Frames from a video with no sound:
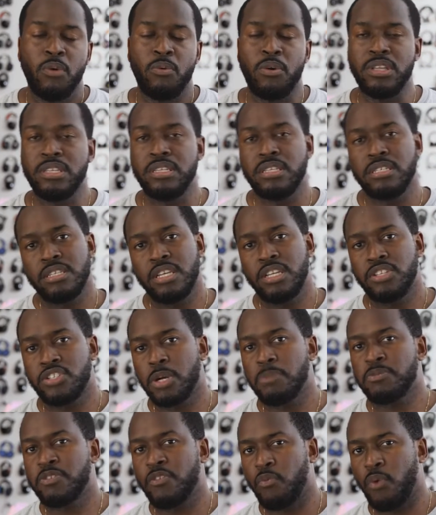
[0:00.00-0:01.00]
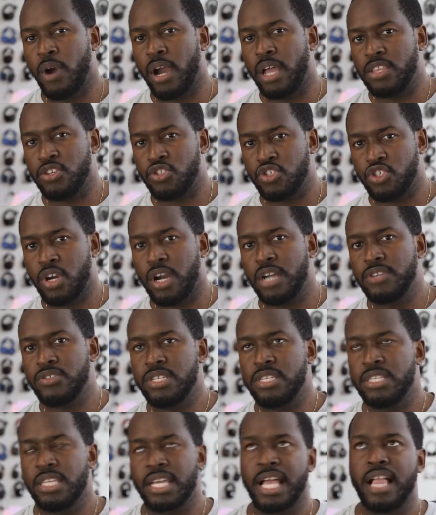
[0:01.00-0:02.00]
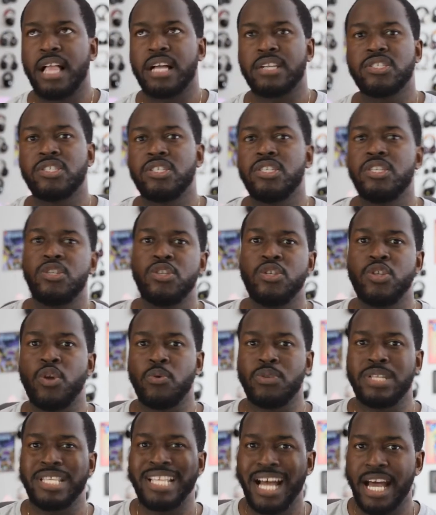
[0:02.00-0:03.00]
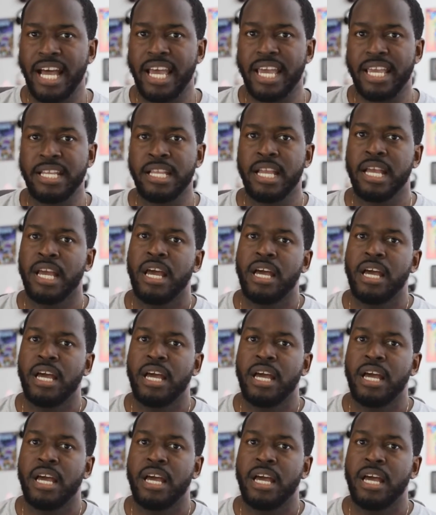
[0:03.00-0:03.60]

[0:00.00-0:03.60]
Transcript: When, in terms of wireless charging, the Galaxy Note 9